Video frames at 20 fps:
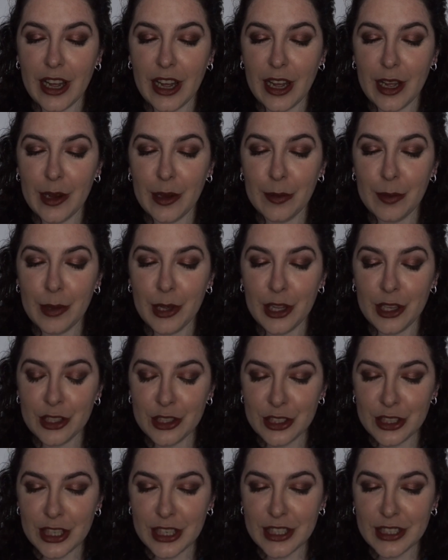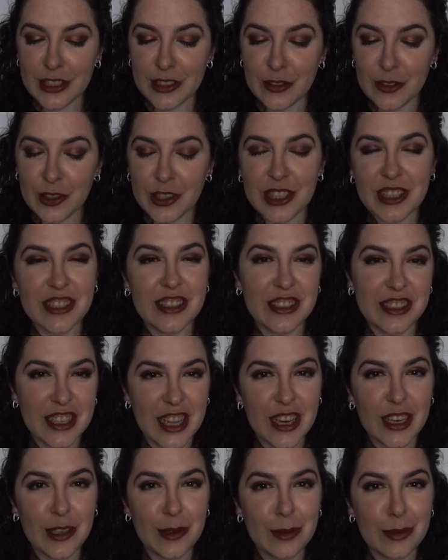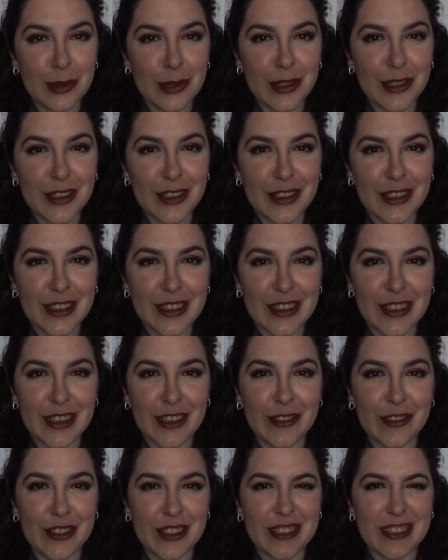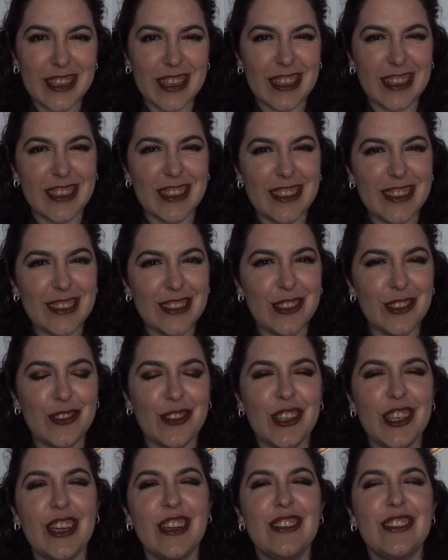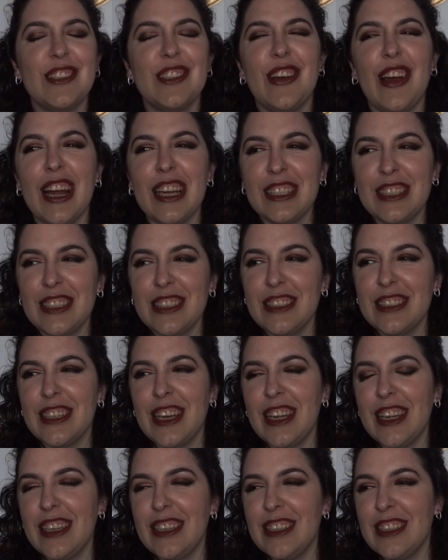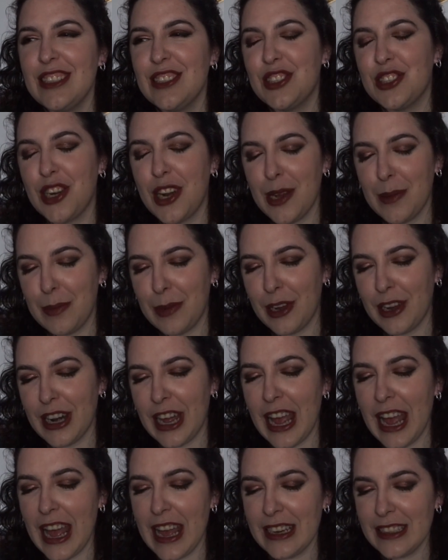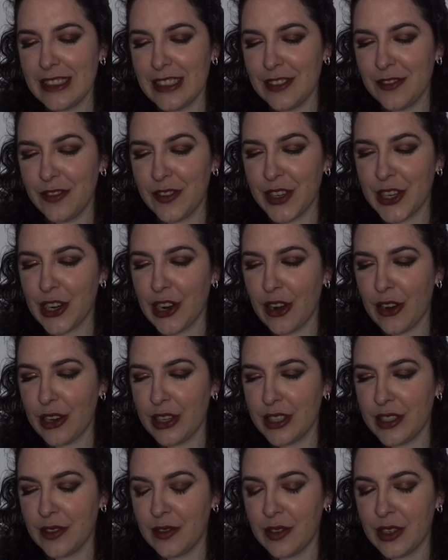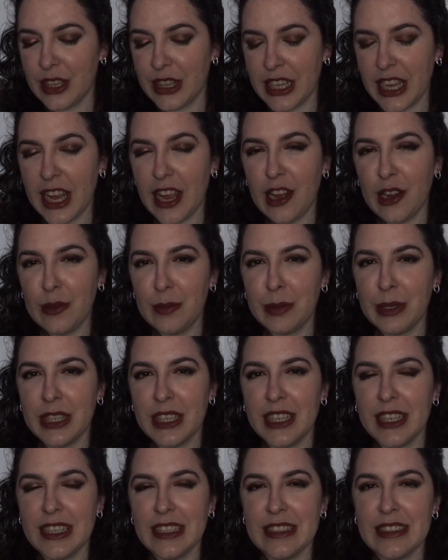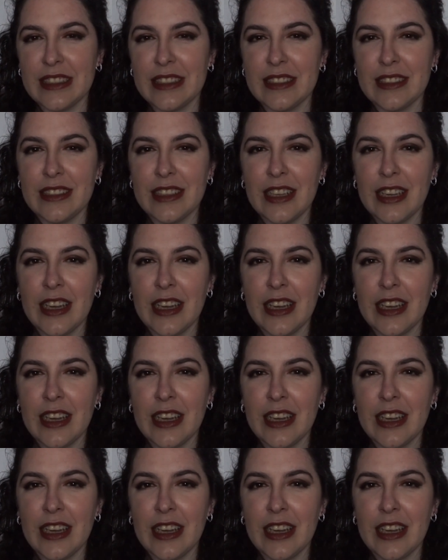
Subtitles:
apologize for the setup if it's like leaning too far down. So I just got a tripod. I had to figure out a different layout because